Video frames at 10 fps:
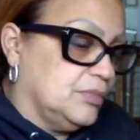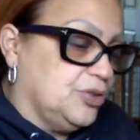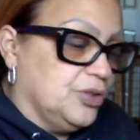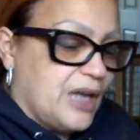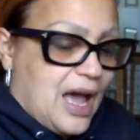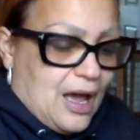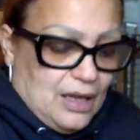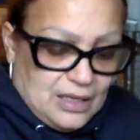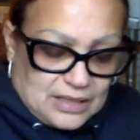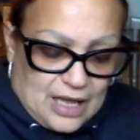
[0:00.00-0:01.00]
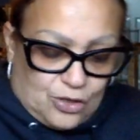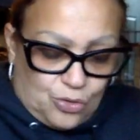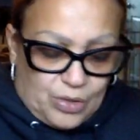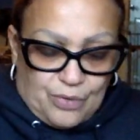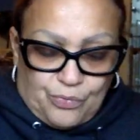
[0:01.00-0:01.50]
You're not. It's like
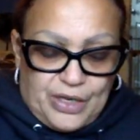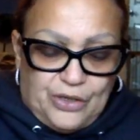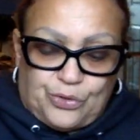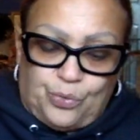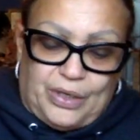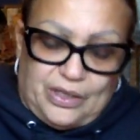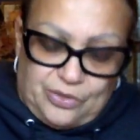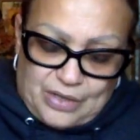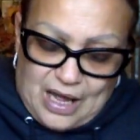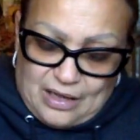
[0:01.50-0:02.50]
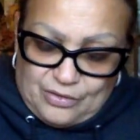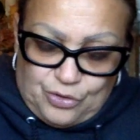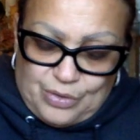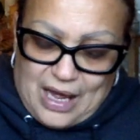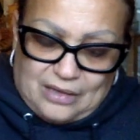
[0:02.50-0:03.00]
you can read through it and you're not
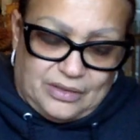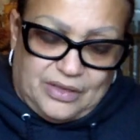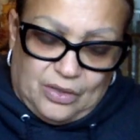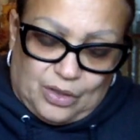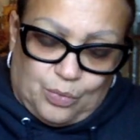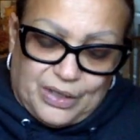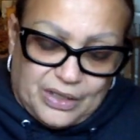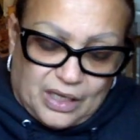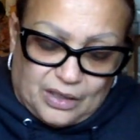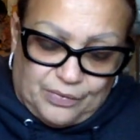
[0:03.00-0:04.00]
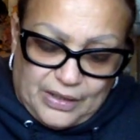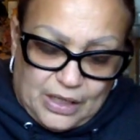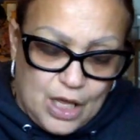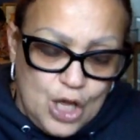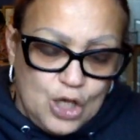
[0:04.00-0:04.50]
you're not dealing with none of
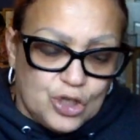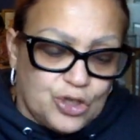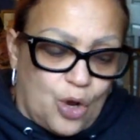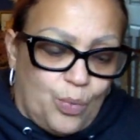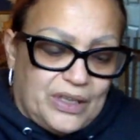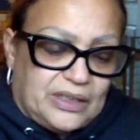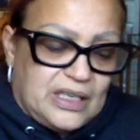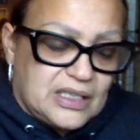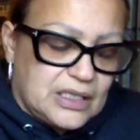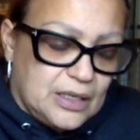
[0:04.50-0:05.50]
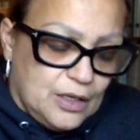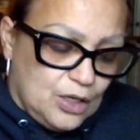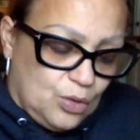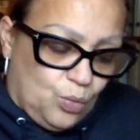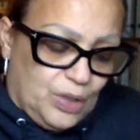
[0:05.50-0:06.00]
it. So with this
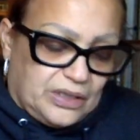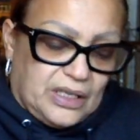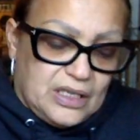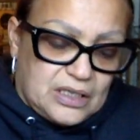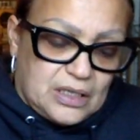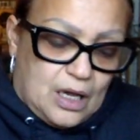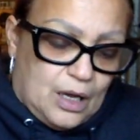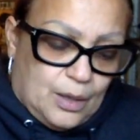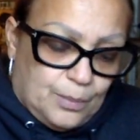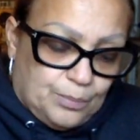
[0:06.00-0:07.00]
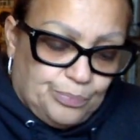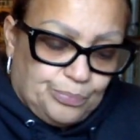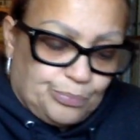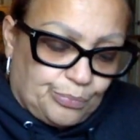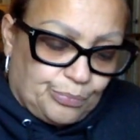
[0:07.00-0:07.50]
with this um
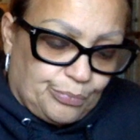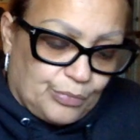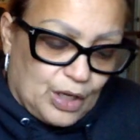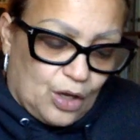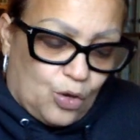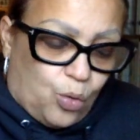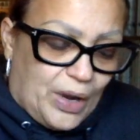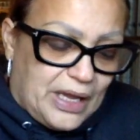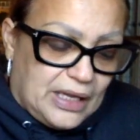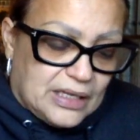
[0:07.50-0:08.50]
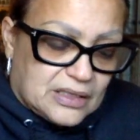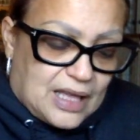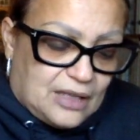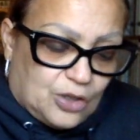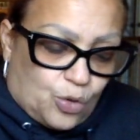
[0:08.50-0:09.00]
queen, it's
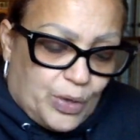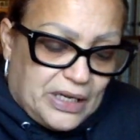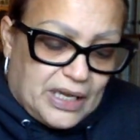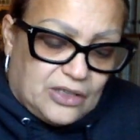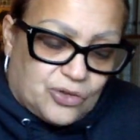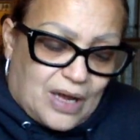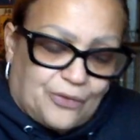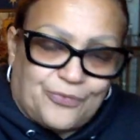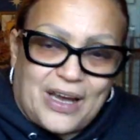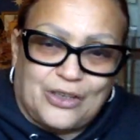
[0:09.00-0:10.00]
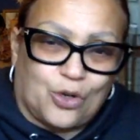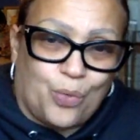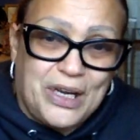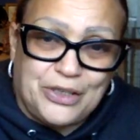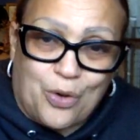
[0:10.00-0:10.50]
like the queen ain't trying to fight. The
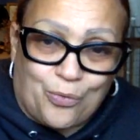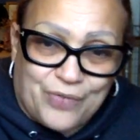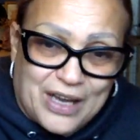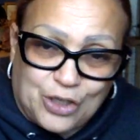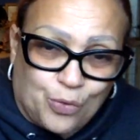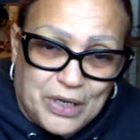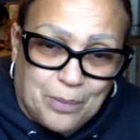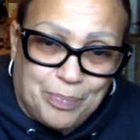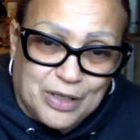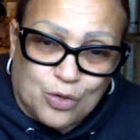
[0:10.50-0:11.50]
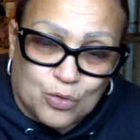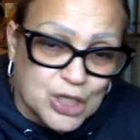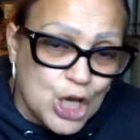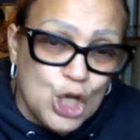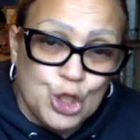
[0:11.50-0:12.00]
queen don't fight. The queen of
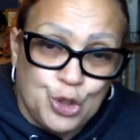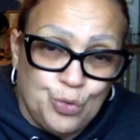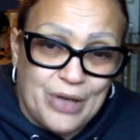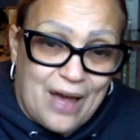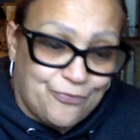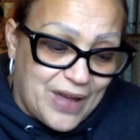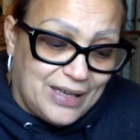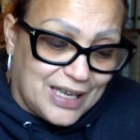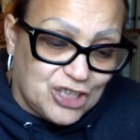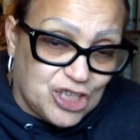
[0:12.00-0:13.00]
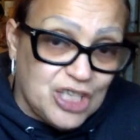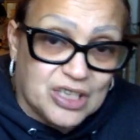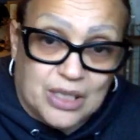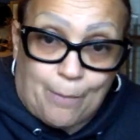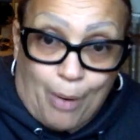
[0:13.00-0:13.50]
pentacles do not fight. Like
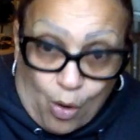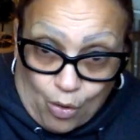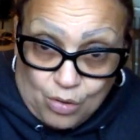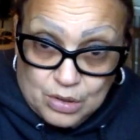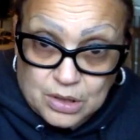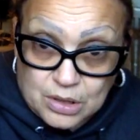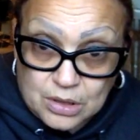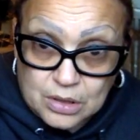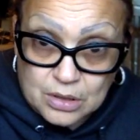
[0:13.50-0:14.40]
she's the boss.